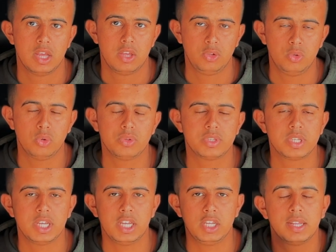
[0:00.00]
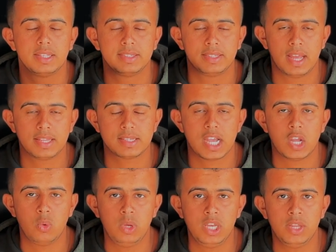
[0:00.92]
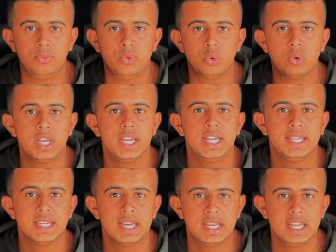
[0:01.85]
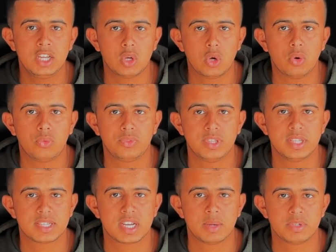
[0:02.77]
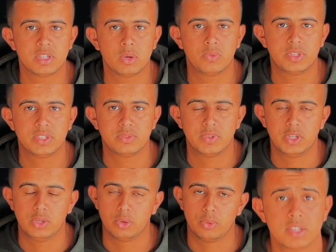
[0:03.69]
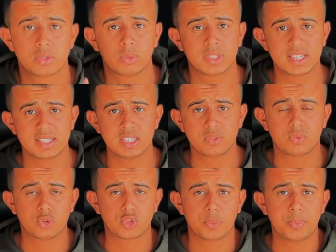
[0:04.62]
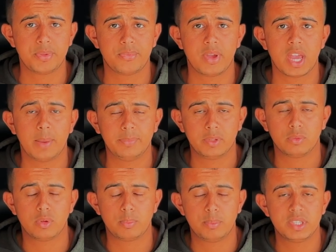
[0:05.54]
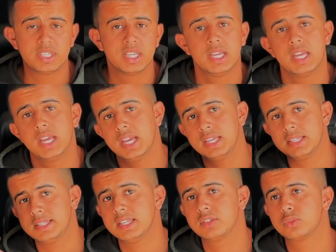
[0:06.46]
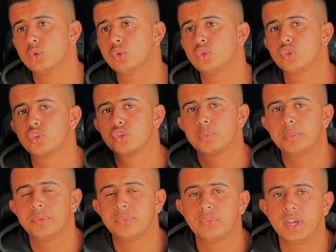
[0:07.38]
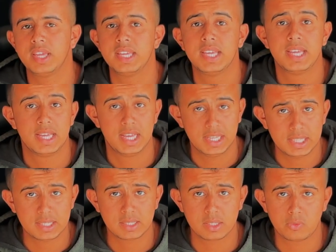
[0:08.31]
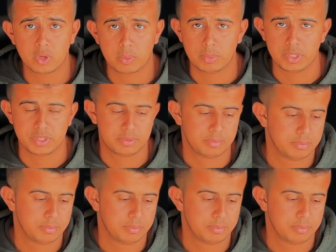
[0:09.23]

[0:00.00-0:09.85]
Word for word: use that I will leave you in a link of the description of this video. So that's it for Shopify app development and let's go to the Shopify headless development.